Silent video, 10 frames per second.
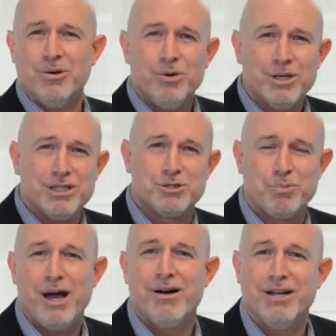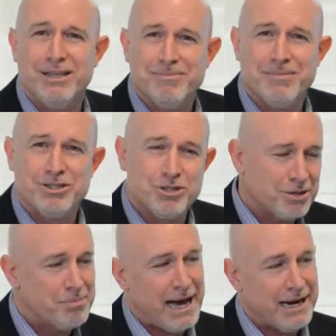with this brownie. I
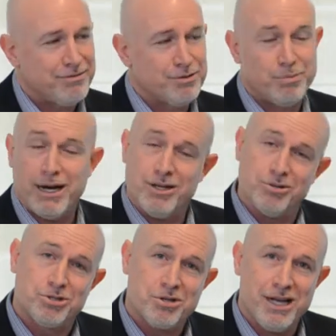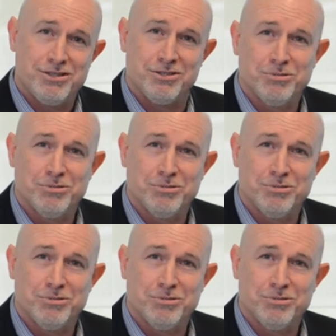took a bite of the brownie, or tried to.